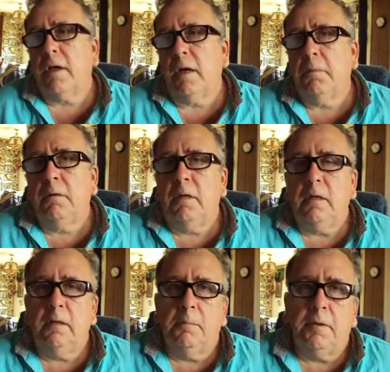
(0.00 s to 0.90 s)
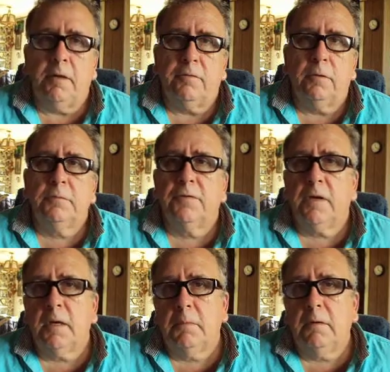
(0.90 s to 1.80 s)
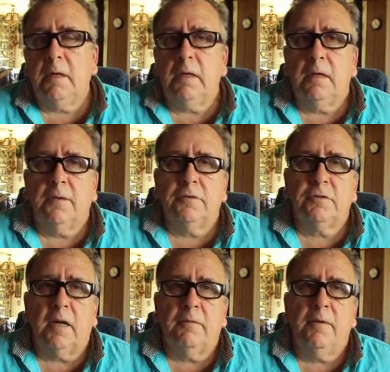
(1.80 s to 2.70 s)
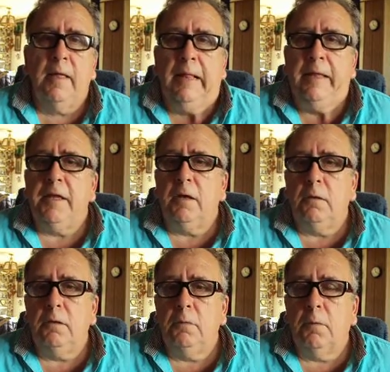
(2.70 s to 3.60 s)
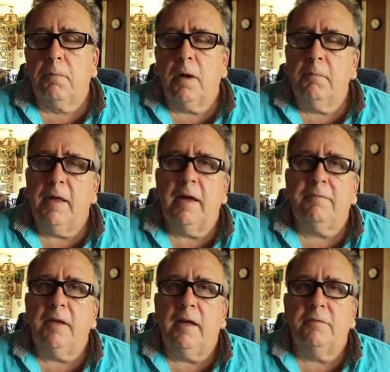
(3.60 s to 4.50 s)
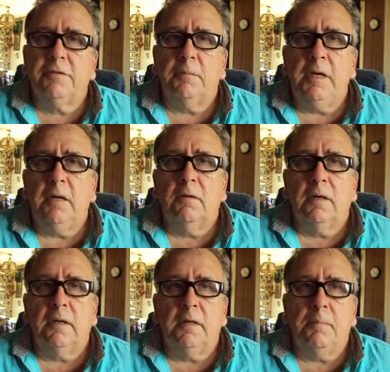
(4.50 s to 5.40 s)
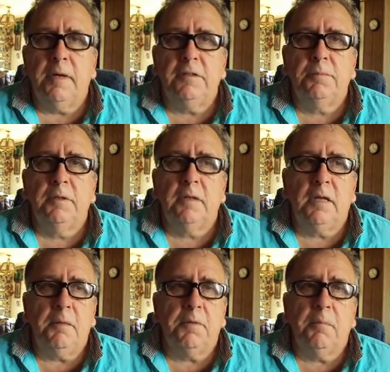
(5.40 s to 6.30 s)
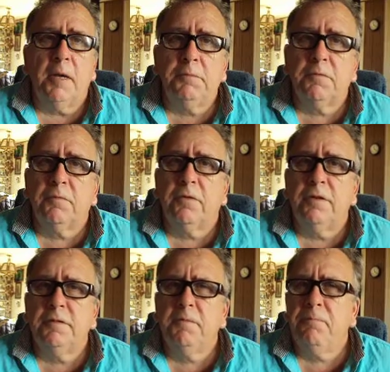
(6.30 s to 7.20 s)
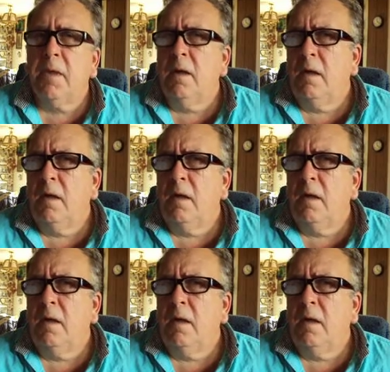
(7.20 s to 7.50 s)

Forget about heating the bedrooms. Forget about heating other stuff. You will probably have to have some heat on in the basement to keep the pipes from freezing.